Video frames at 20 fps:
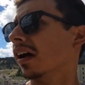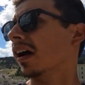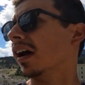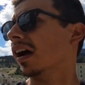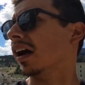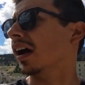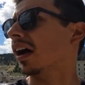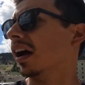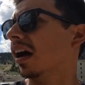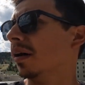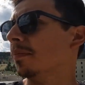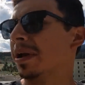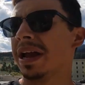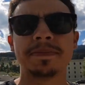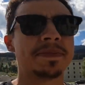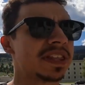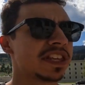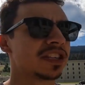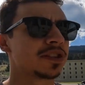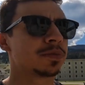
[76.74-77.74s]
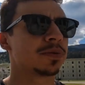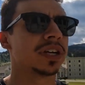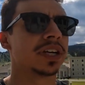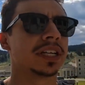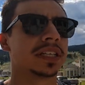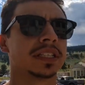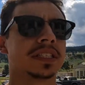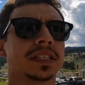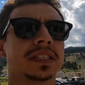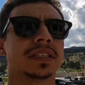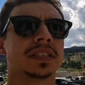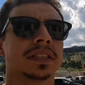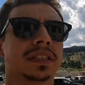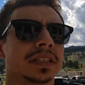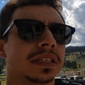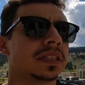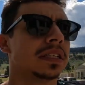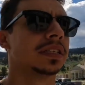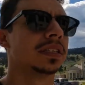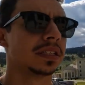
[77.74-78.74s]
Mammoth Springs
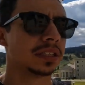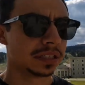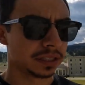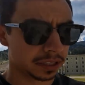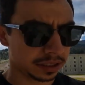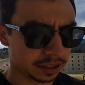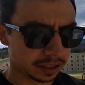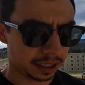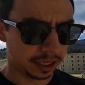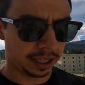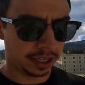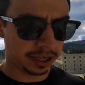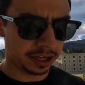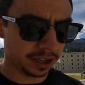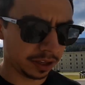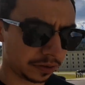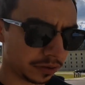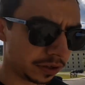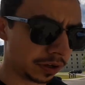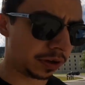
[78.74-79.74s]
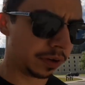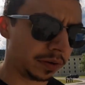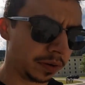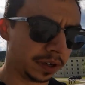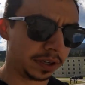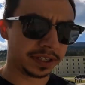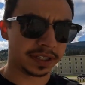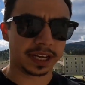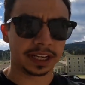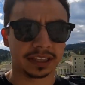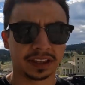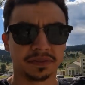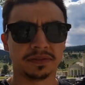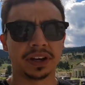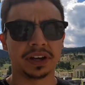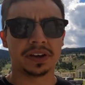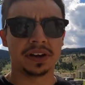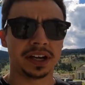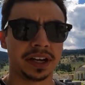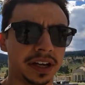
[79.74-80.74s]
in Yellowstone. It's like
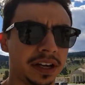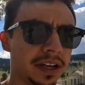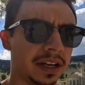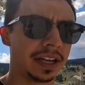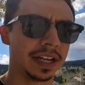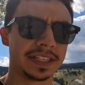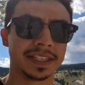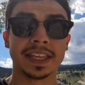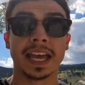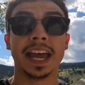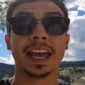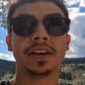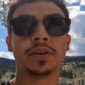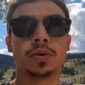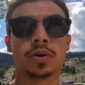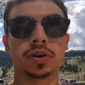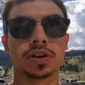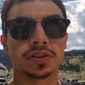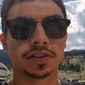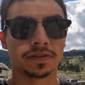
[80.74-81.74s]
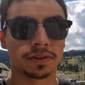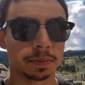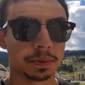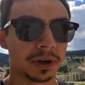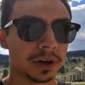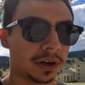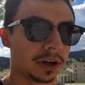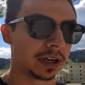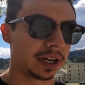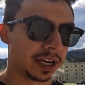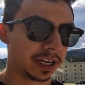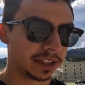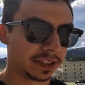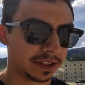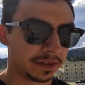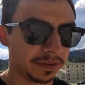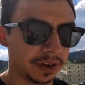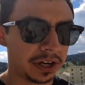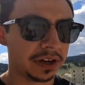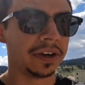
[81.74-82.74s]
it's the headquarters of the park, and
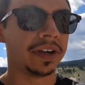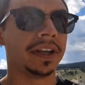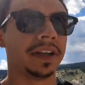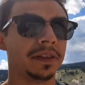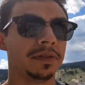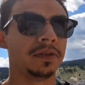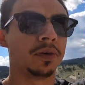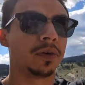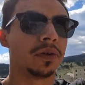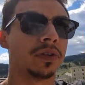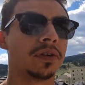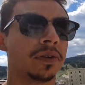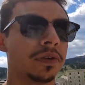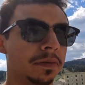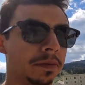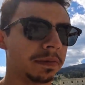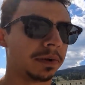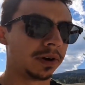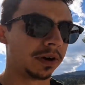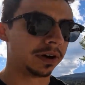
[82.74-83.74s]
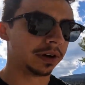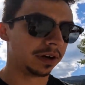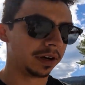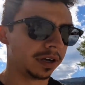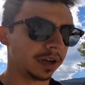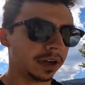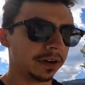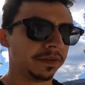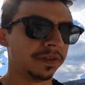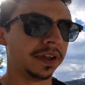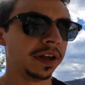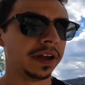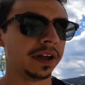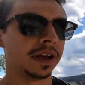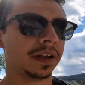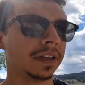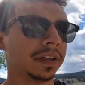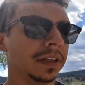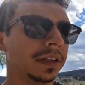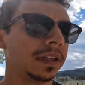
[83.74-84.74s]
it's the very northern part of the
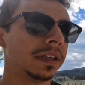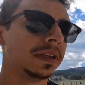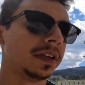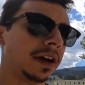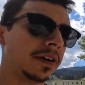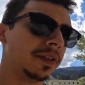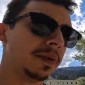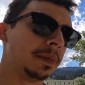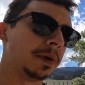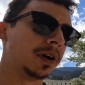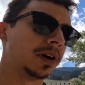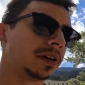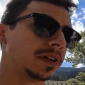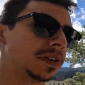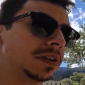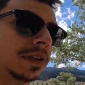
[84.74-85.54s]
park